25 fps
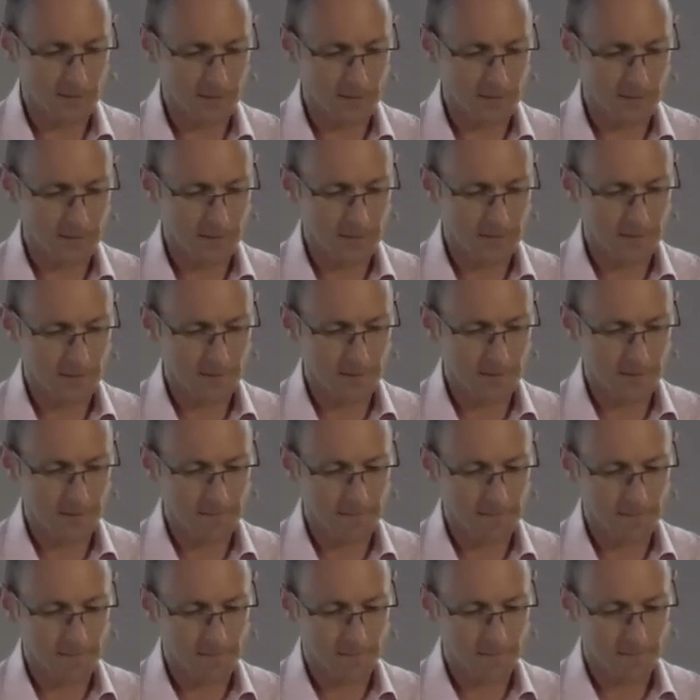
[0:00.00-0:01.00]

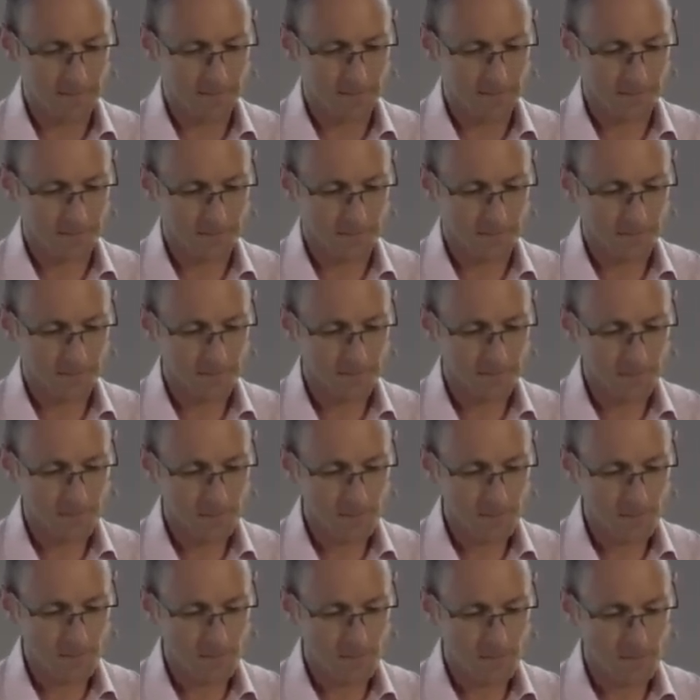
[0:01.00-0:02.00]

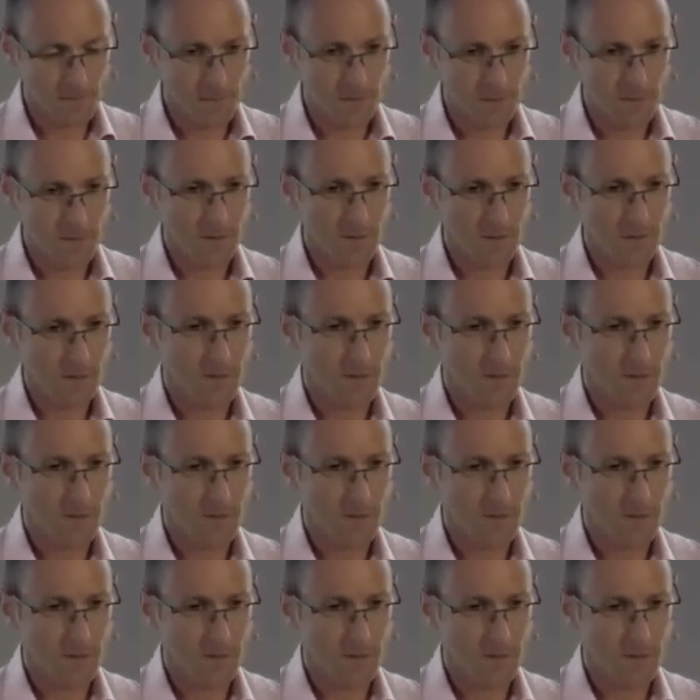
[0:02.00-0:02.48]
Nobody speaks.